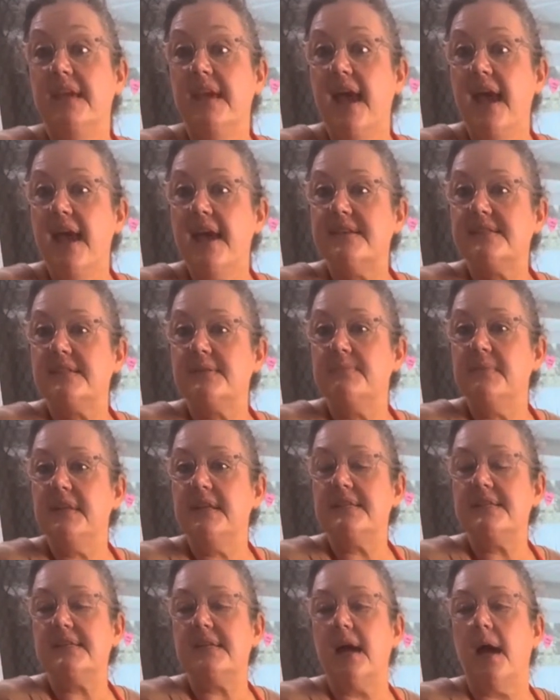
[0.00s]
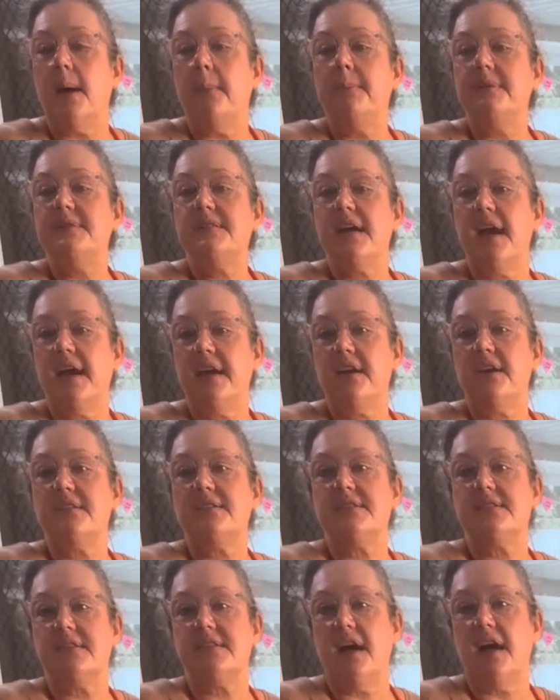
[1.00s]
Yes, Melissa,
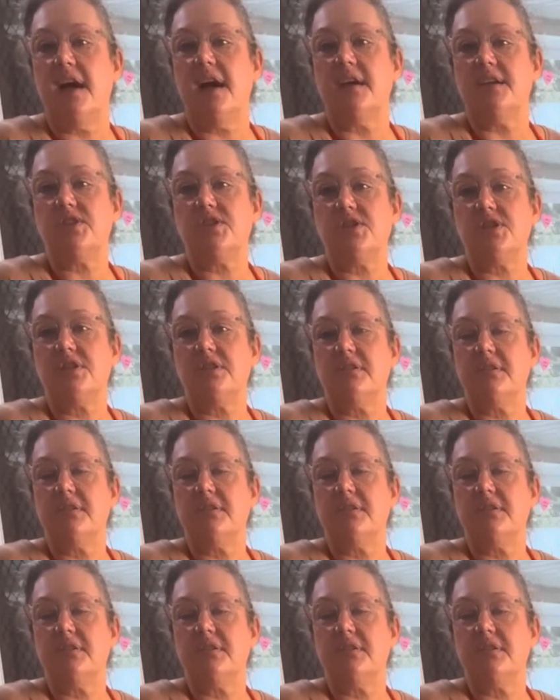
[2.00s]
potato starch.